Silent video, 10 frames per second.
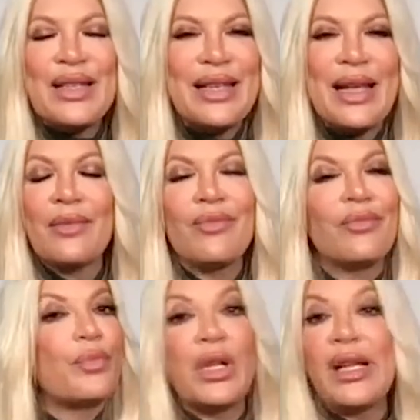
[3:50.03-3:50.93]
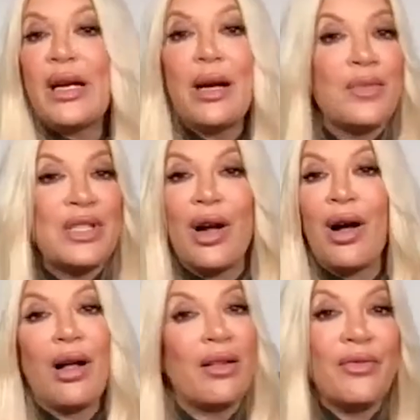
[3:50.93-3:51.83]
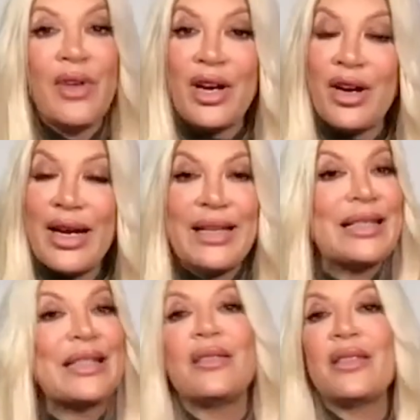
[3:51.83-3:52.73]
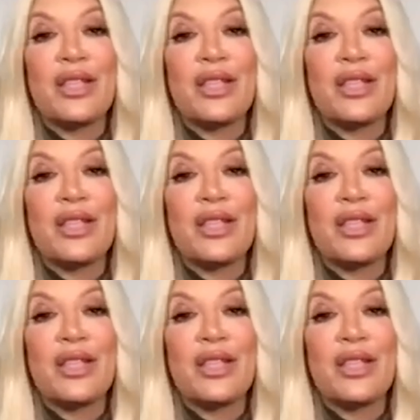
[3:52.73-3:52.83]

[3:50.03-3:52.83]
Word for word: it's it bullying comes in all varying de-